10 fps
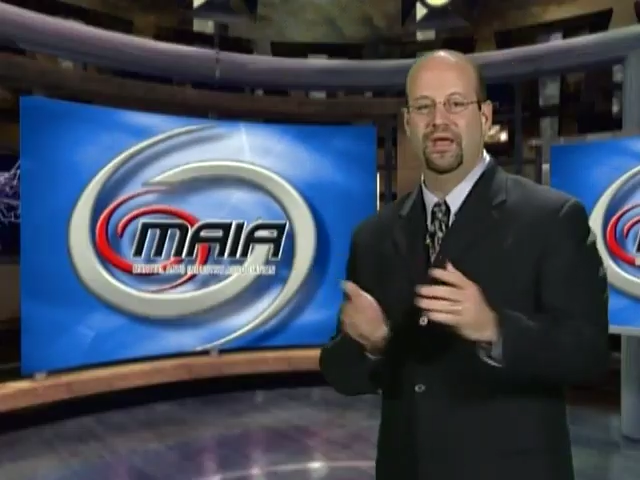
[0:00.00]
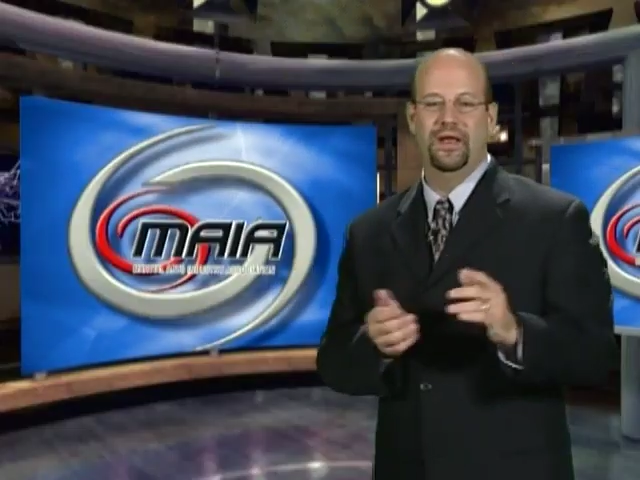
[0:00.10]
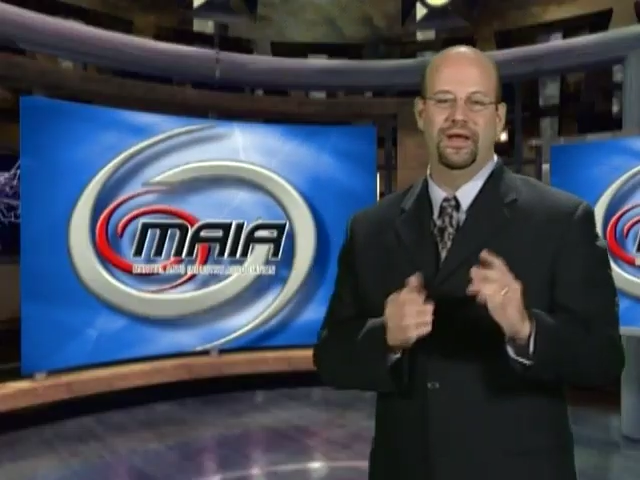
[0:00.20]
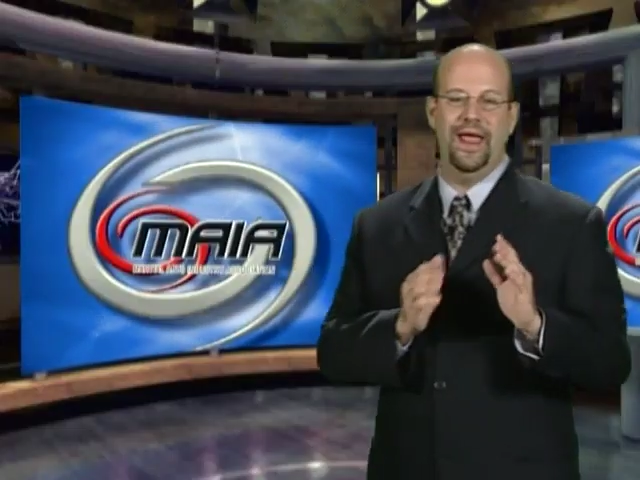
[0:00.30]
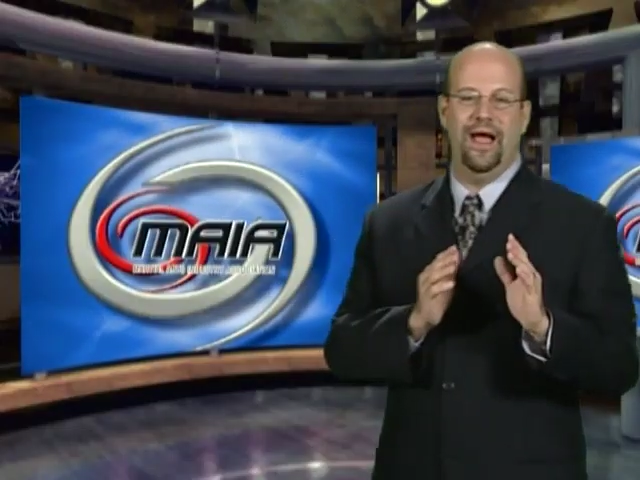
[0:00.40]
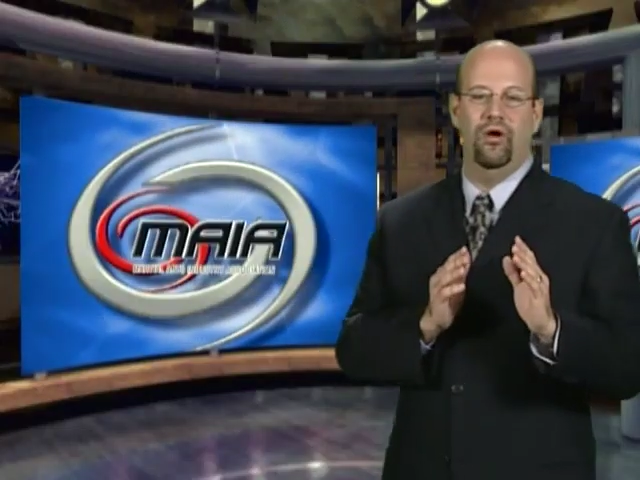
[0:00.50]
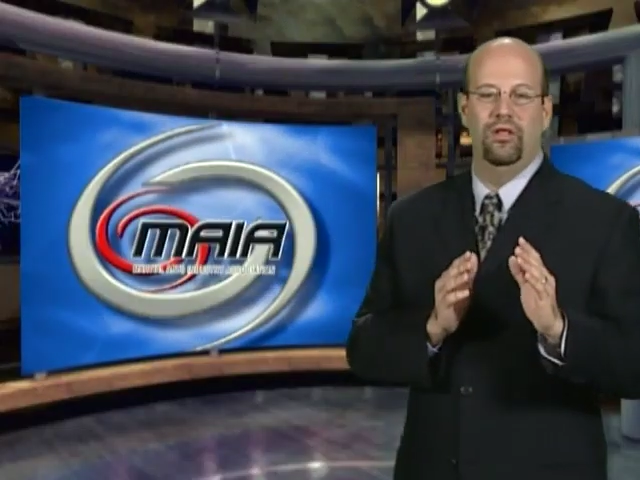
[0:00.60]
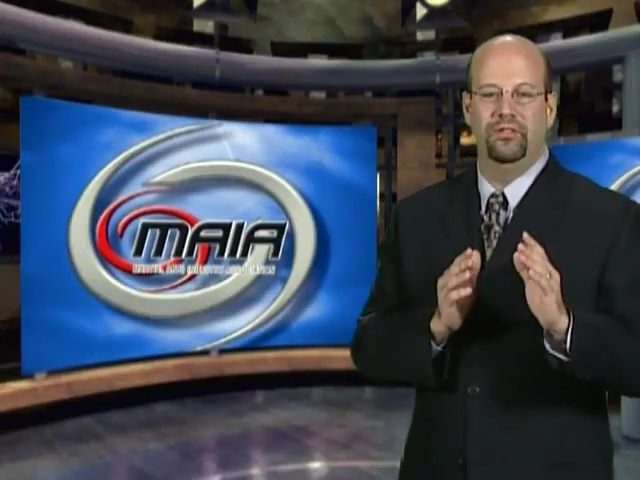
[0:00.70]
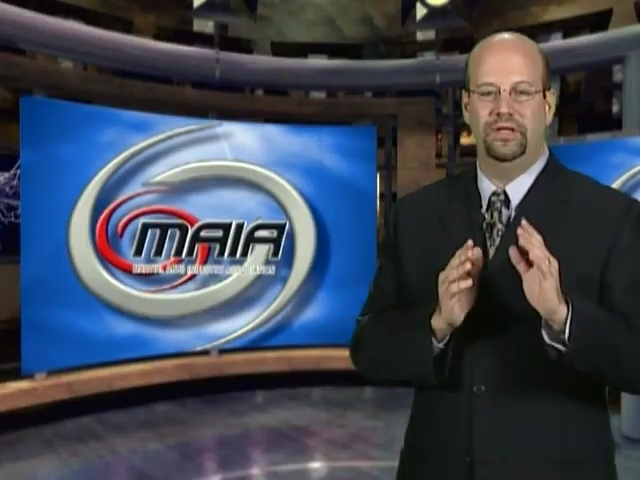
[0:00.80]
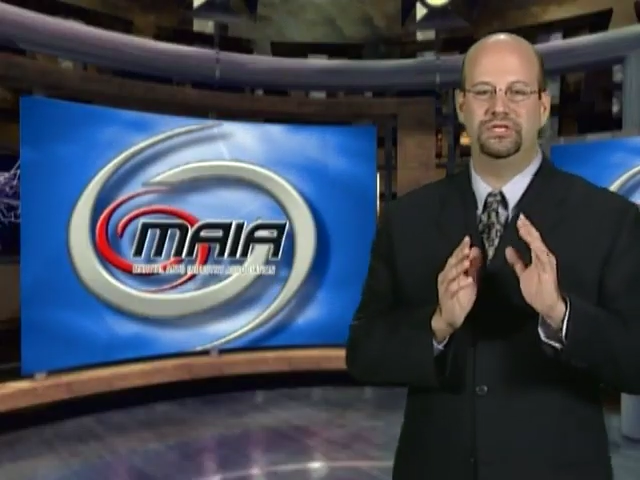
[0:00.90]
Now,
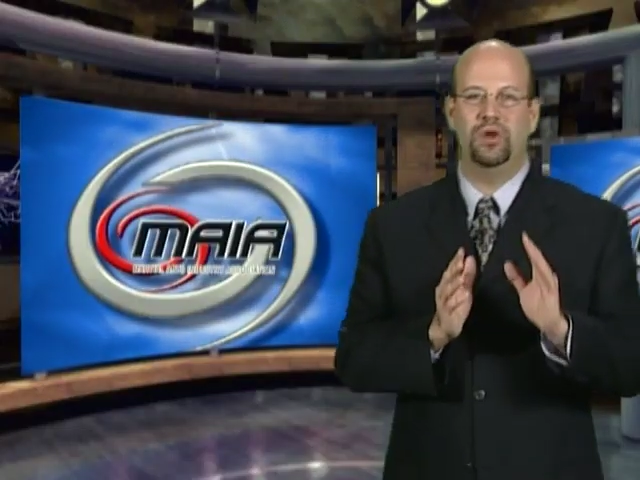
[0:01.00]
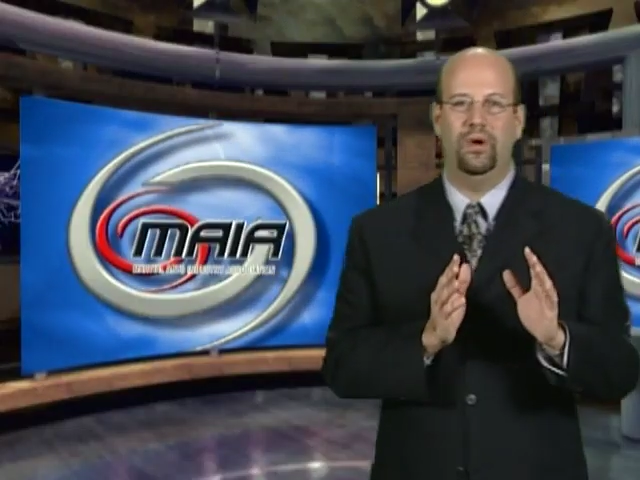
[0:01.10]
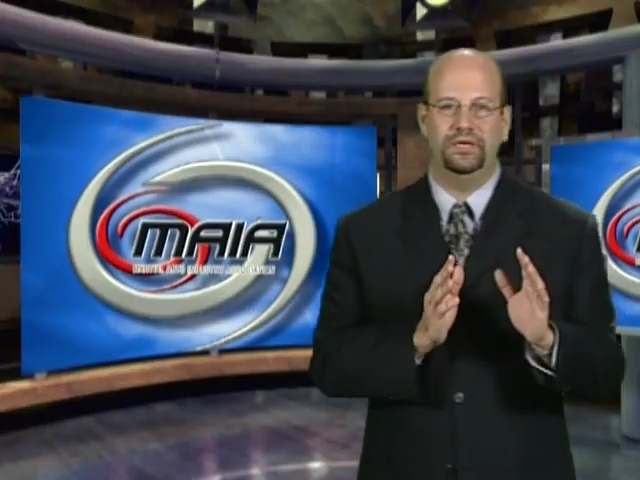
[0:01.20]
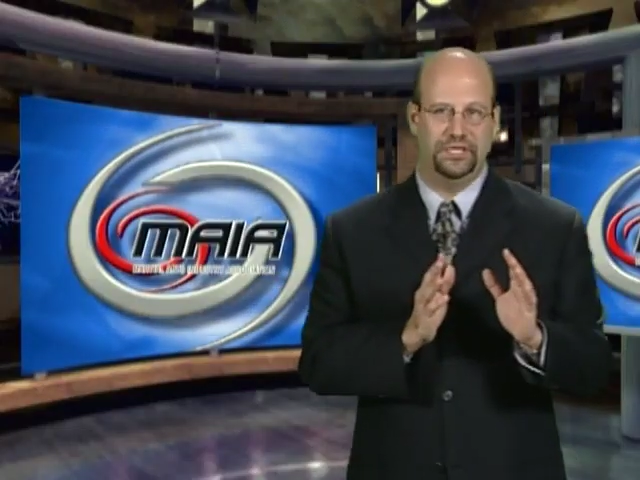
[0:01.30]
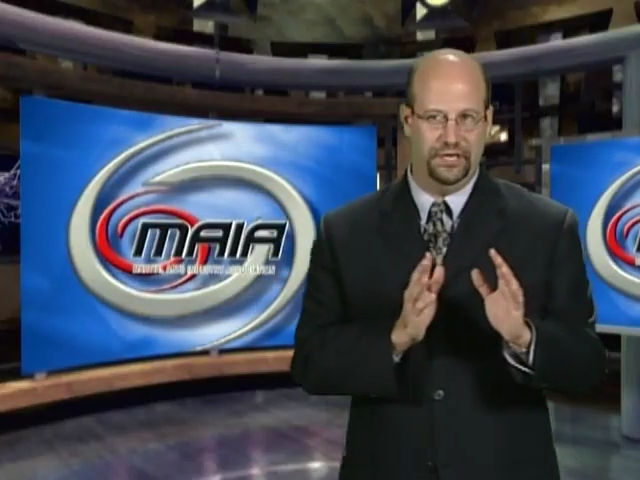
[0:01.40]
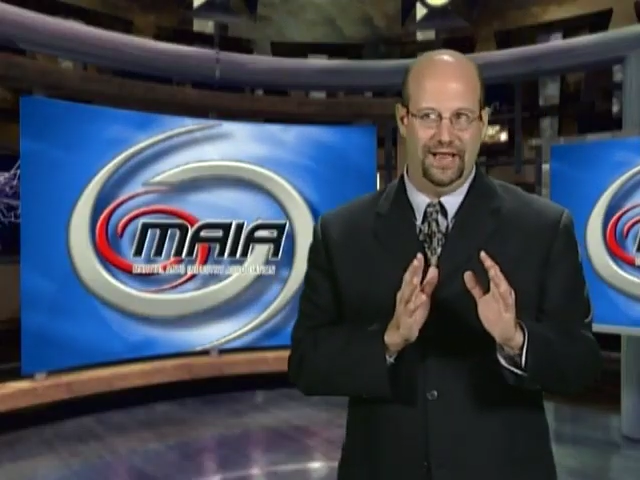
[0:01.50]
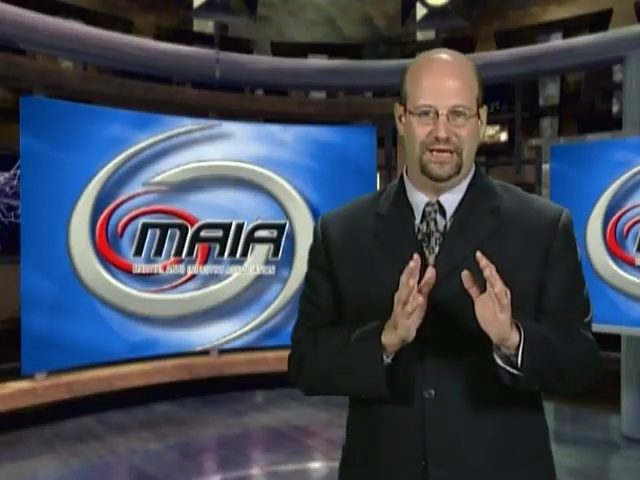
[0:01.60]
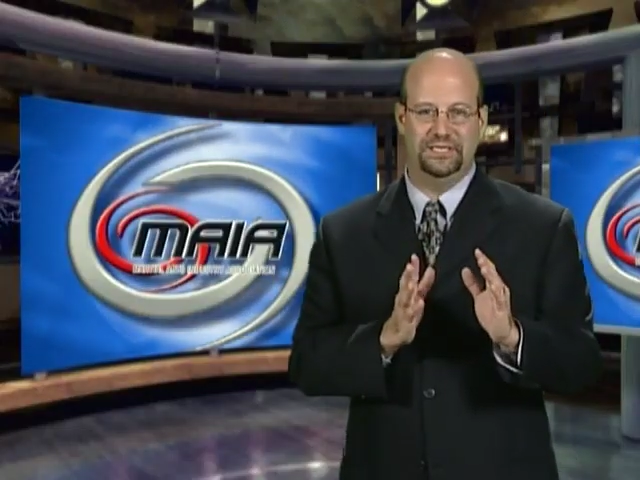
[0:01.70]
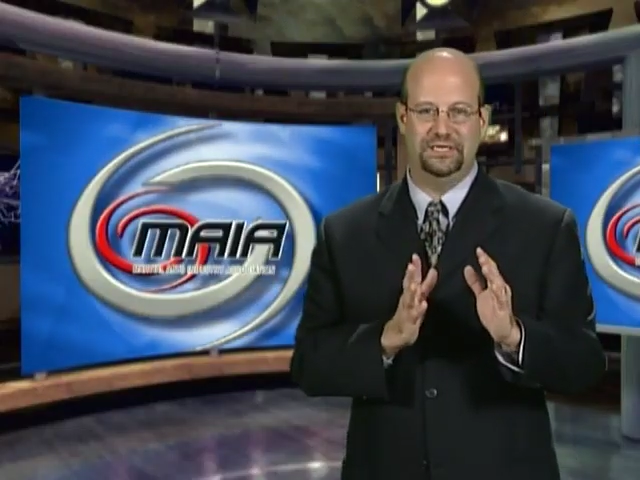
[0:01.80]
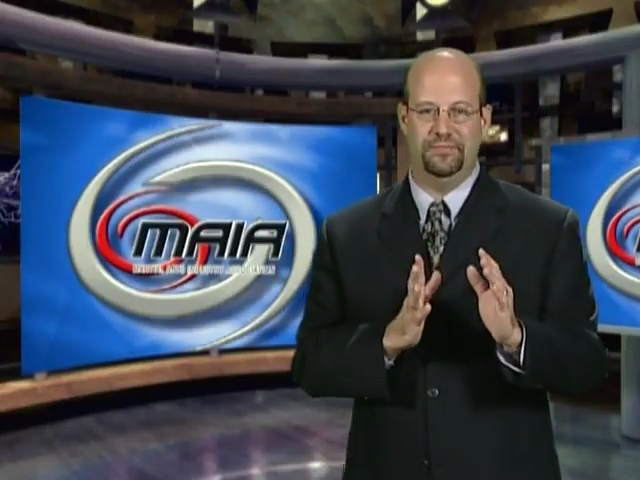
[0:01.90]
let's go on to the next
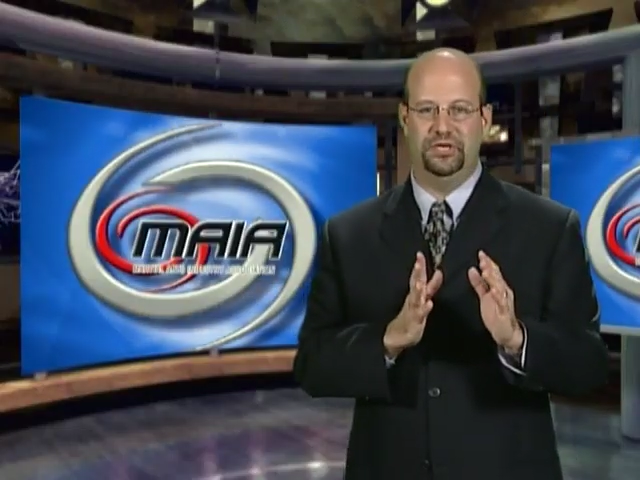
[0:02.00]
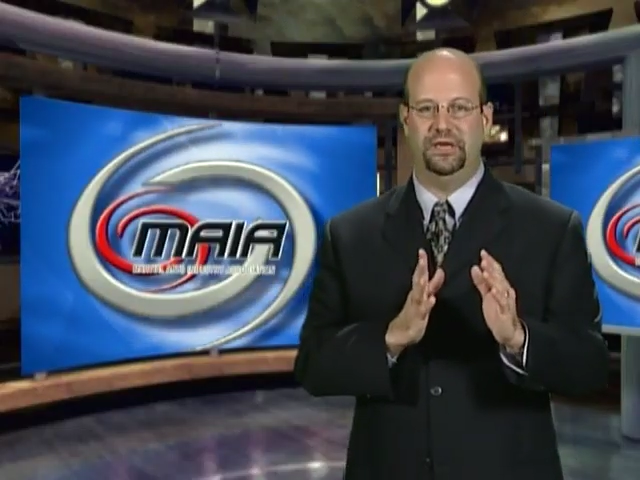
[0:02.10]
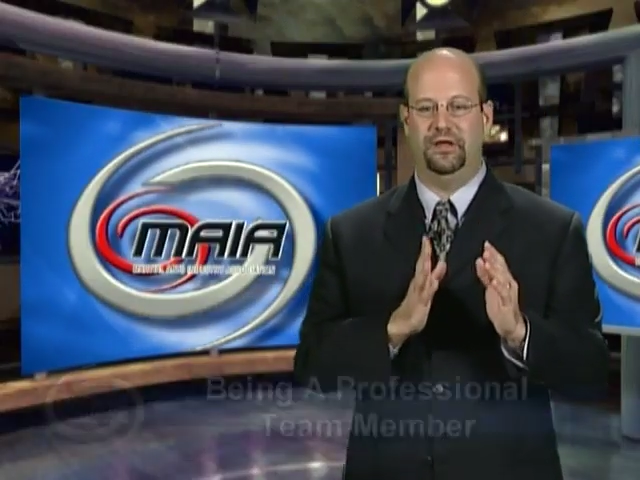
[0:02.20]
subject